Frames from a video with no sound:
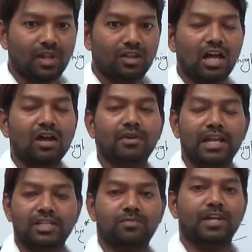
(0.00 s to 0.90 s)
Now I will
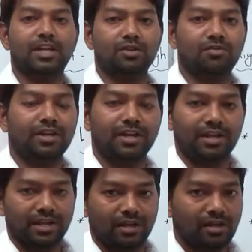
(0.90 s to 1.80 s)
explain you in
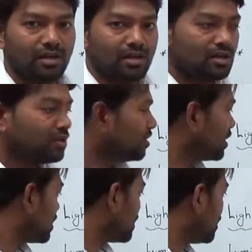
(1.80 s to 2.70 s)
detail.
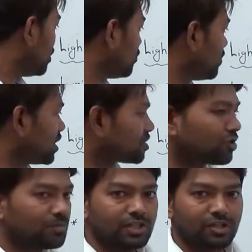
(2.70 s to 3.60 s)
The luminous
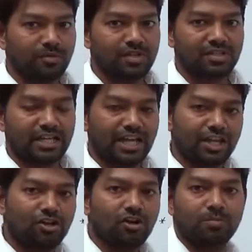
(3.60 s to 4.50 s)
object means
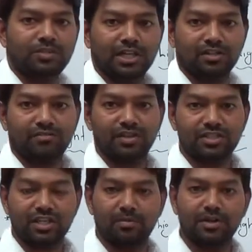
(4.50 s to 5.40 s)
any object
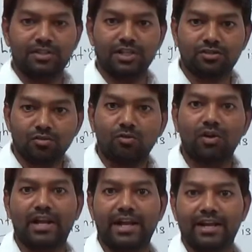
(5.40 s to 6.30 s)
which emits its own
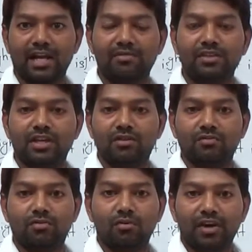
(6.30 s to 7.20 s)
light, having
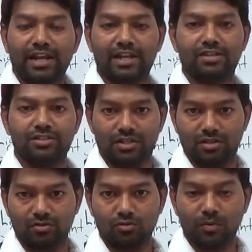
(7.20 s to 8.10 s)
their own
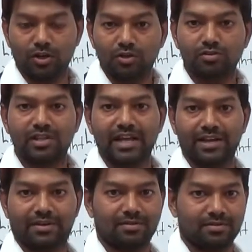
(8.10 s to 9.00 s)
energy to produce light.